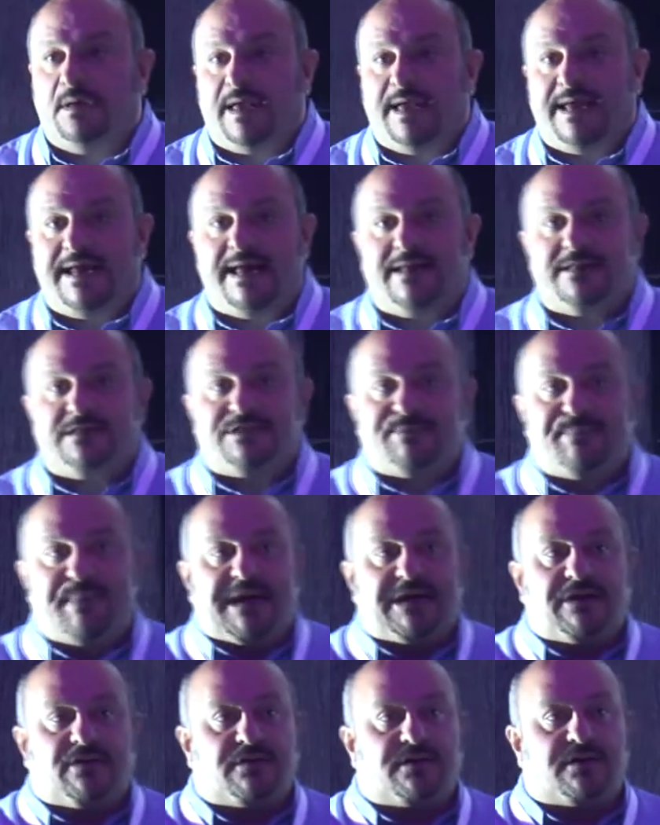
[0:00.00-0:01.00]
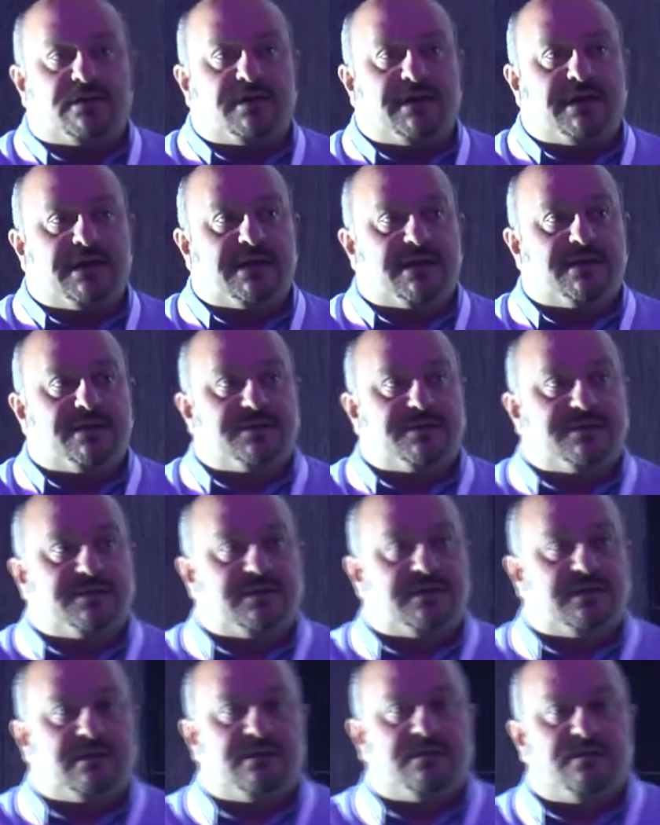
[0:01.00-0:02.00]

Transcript: Again, specular is